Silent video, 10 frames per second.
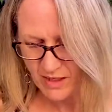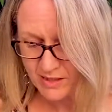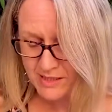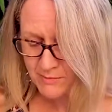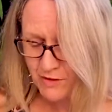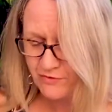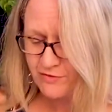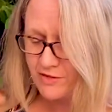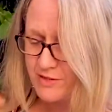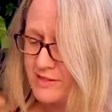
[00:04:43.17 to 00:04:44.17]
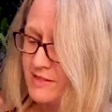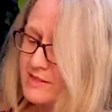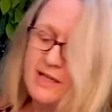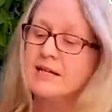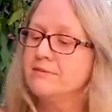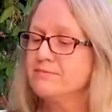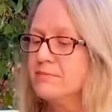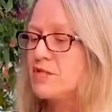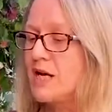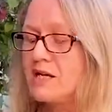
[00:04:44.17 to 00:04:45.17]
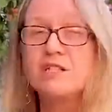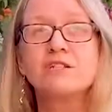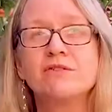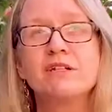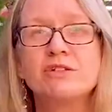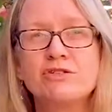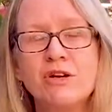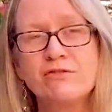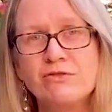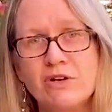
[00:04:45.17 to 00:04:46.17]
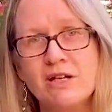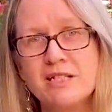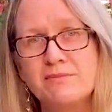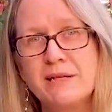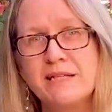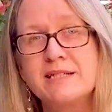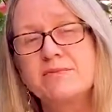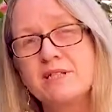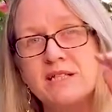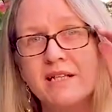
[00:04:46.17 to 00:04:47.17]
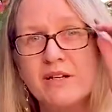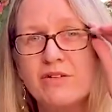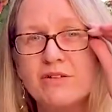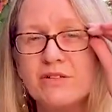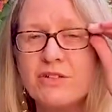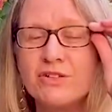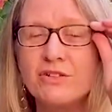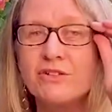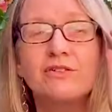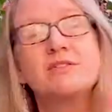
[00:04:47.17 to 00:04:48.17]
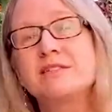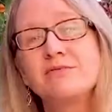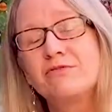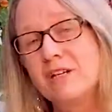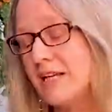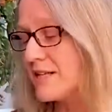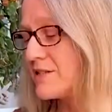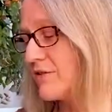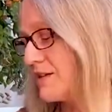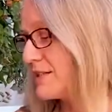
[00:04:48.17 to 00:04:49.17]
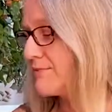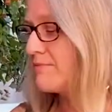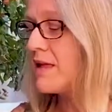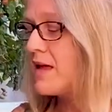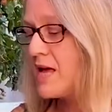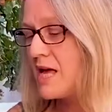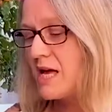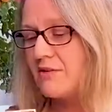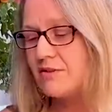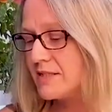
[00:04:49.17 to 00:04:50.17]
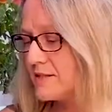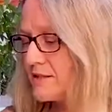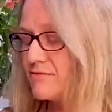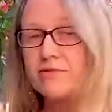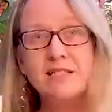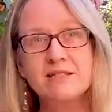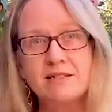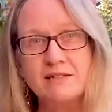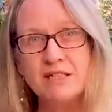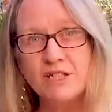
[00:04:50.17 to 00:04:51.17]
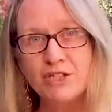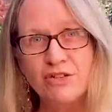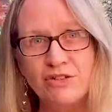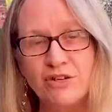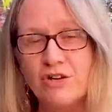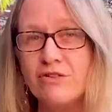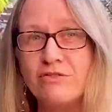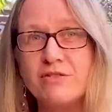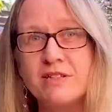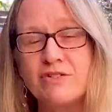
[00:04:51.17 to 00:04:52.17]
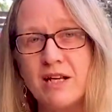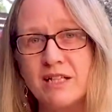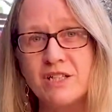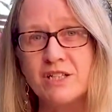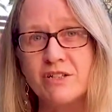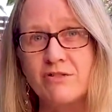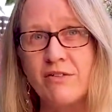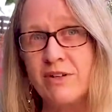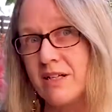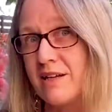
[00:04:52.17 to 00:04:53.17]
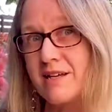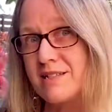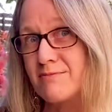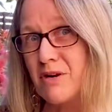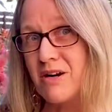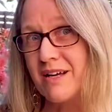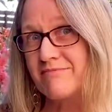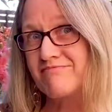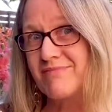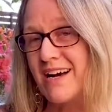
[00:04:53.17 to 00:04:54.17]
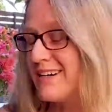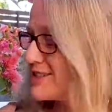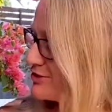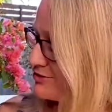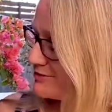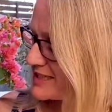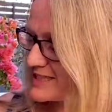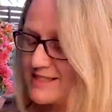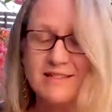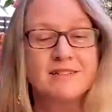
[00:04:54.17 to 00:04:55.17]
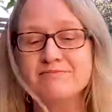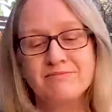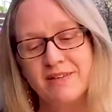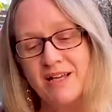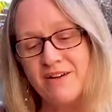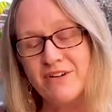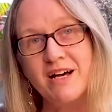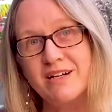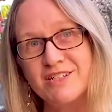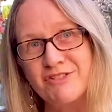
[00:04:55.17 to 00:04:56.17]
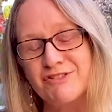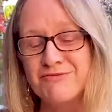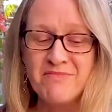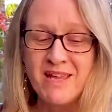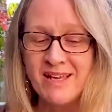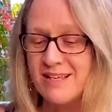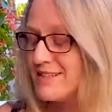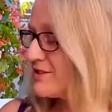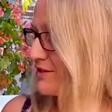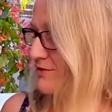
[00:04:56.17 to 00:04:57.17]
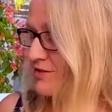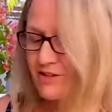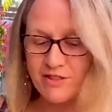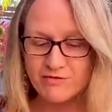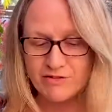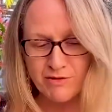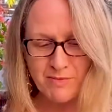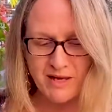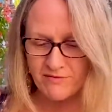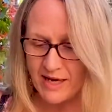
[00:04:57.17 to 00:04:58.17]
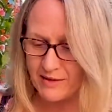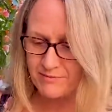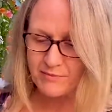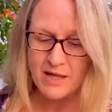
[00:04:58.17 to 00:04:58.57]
I did my first challenge of a travel writing piece, which led on to some freelance writing. And this recent issue of Australian Geographic has my article, which is the cover article. So I was very thrilled about that.